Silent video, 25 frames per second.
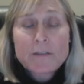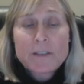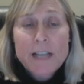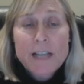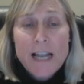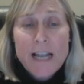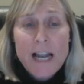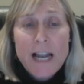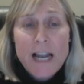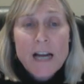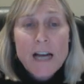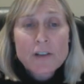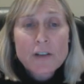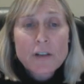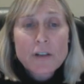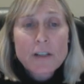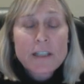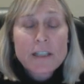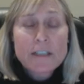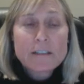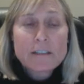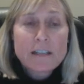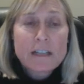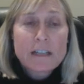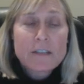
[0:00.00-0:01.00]
to actually,
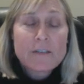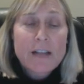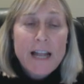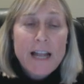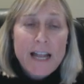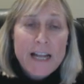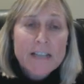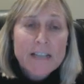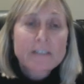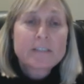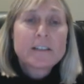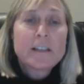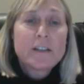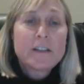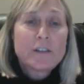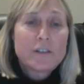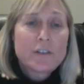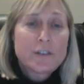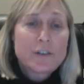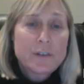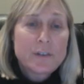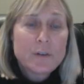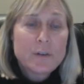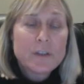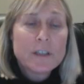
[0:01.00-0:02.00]
instead of asking
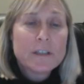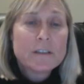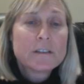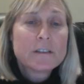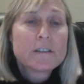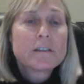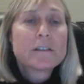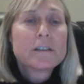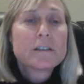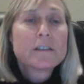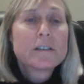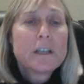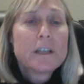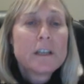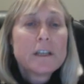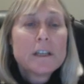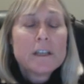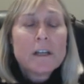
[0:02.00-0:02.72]
students